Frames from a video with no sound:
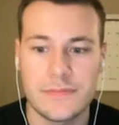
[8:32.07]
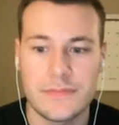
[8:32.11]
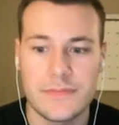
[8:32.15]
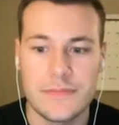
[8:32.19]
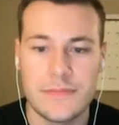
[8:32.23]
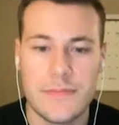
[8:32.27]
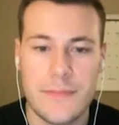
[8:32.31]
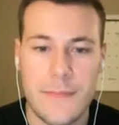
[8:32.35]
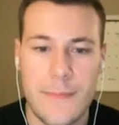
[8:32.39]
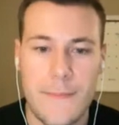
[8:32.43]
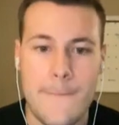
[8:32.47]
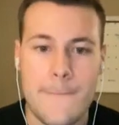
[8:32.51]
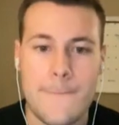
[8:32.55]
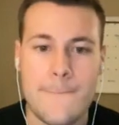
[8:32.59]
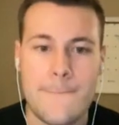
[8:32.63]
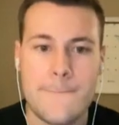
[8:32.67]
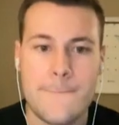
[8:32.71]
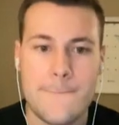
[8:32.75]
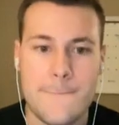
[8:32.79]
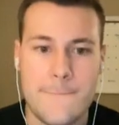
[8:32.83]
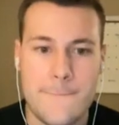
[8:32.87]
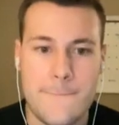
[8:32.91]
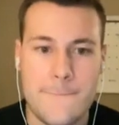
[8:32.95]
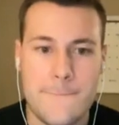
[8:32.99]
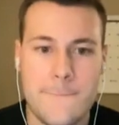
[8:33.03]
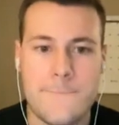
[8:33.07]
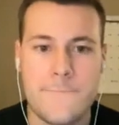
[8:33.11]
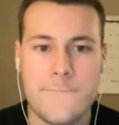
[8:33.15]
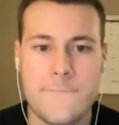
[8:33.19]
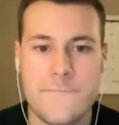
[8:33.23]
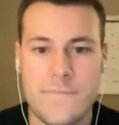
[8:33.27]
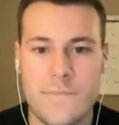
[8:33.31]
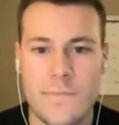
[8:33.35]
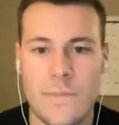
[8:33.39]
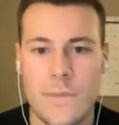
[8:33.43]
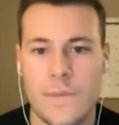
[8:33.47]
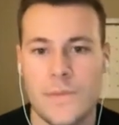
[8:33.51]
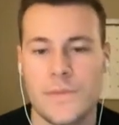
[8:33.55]

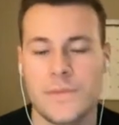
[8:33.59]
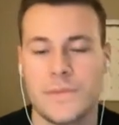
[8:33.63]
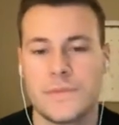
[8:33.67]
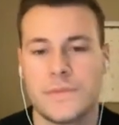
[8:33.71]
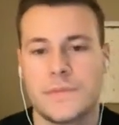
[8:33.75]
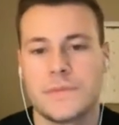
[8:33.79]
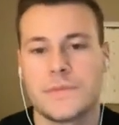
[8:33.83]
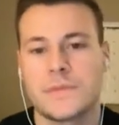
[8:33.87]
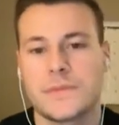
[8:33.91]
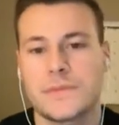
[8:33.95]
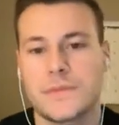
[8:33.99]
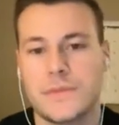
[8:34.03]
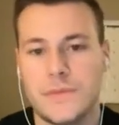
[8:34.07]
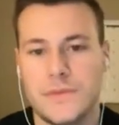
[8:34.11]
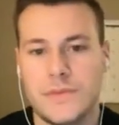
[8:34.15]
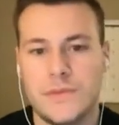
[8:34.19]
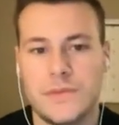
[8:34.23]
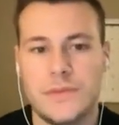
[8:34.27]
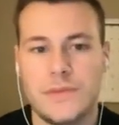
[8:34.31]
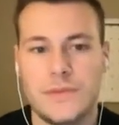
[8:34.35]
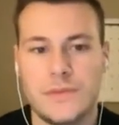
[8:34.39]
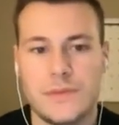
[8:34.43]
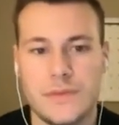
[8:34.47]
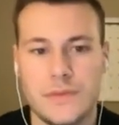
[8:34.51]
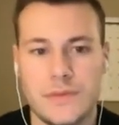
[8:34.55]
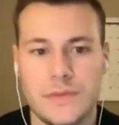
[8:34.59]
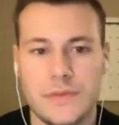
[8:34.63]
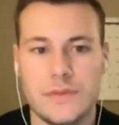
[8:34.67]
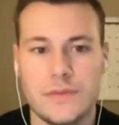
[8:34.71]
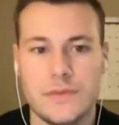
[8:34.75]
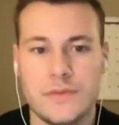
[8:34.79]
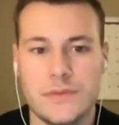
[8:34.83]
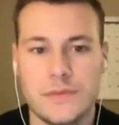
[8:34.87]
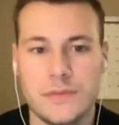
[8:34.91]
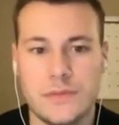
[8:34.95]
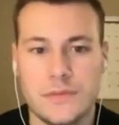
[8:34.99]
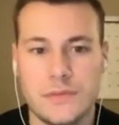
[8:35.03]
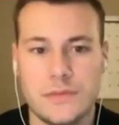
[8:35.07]

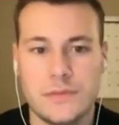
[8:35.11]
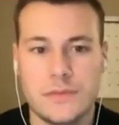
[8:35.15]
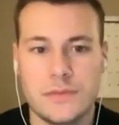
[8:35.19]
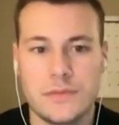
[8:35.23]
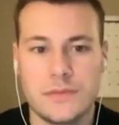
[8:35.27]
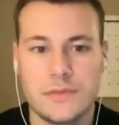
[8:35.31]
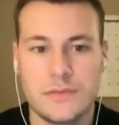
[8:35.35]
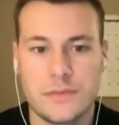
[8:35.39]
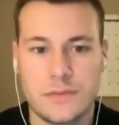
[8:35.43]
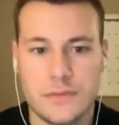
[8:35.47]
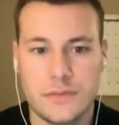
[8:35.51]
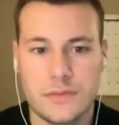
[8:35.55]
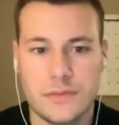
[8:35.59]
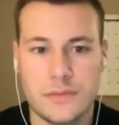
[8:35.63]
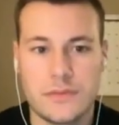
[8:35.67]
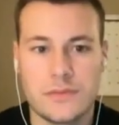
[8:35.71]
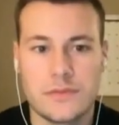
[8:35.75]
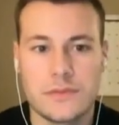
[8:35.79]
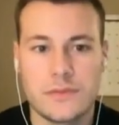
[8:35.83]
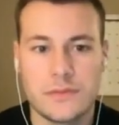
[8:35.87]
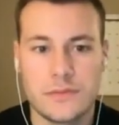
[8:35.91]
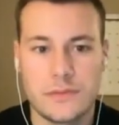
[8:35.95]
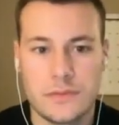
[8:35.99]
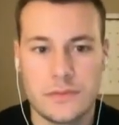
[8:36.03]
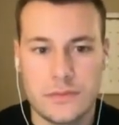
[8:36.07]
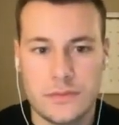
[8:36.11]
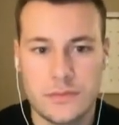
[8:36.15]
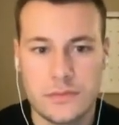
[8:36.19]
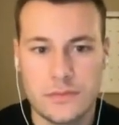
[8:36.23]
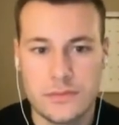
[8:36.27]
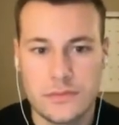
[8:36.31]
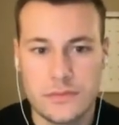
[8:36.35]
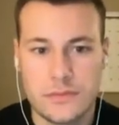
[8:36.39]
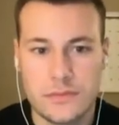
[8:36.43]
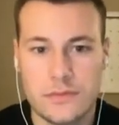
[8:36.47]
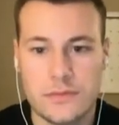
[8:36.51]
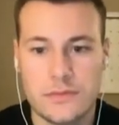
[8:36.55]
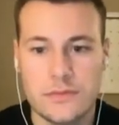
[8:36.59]

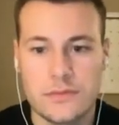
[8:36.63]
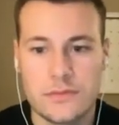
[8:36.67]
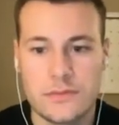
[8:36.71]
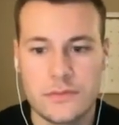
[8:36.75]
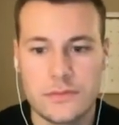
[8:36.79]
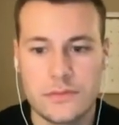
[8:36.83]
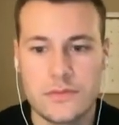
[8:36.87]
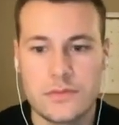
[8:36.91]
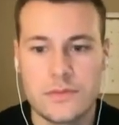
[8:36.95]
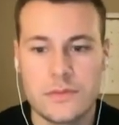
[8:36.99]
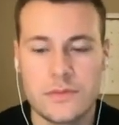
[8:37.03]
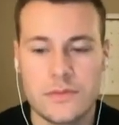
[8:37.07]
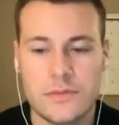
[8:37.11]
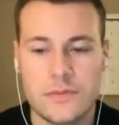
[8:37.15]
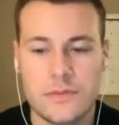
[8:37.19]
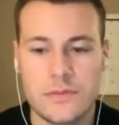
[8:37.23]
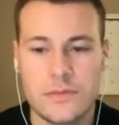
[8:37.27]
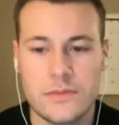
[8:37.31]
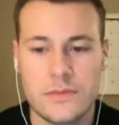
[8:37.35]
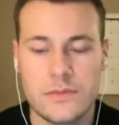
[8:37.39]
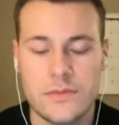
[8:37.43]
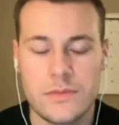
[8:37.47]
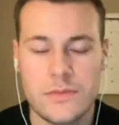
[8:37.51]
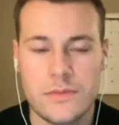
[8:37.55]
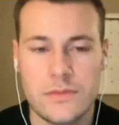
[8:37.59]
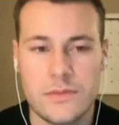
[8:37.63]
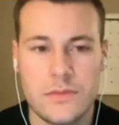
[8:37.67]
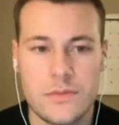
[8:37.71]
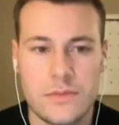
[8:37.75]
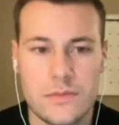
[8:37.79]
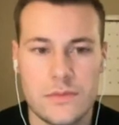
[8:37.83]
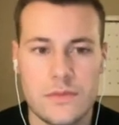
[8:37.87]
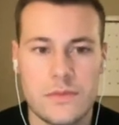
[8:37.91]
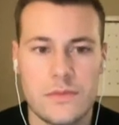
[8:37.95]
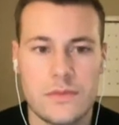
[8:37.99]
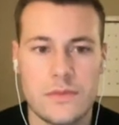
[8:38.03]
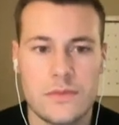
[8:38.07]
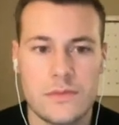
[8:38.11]

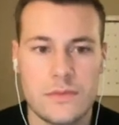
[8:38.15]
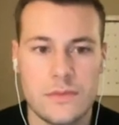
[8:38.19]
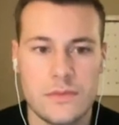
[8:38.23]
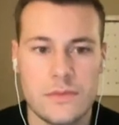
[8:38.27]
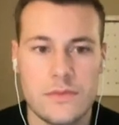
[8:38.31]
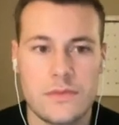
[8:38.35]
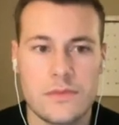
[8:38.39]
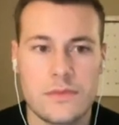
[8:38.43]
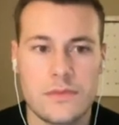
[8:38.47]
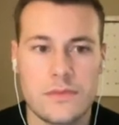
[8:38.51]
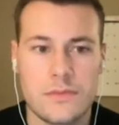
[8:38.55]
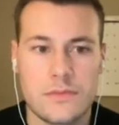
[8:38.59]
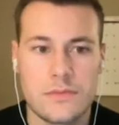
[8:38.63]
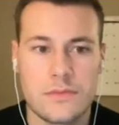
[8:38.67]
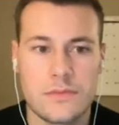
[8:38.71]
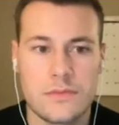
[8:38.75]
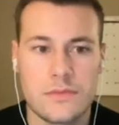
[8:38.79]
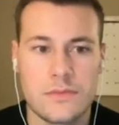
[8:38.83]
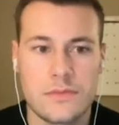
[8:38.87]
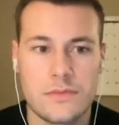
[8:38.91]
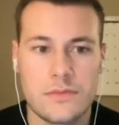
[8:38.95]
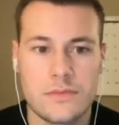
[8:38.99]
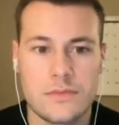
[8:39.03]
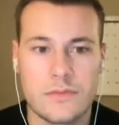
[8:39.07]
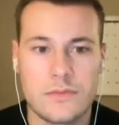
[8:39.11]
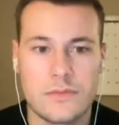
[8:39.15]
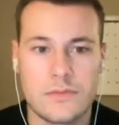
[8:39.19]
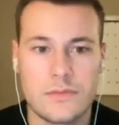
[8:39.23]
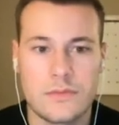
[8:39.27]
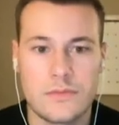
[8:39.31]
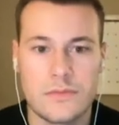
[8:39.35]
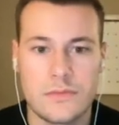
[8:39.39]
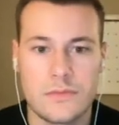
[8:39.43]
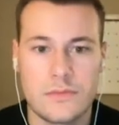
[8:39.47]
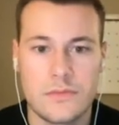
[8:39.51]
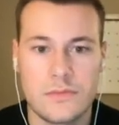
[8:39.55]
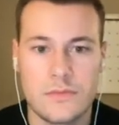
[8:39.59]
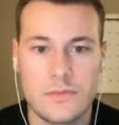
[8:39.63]

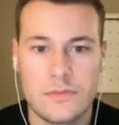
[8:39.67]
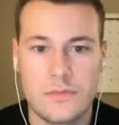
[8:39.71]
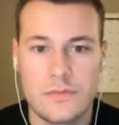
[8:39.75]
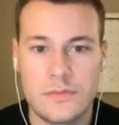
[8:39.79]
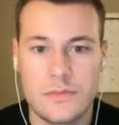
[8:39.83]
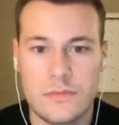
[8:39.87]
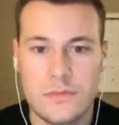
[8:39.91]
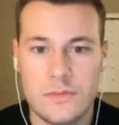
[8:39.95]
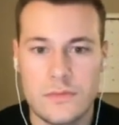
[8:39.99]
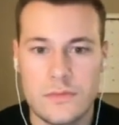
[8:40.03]
No words are spoken by the person on screen.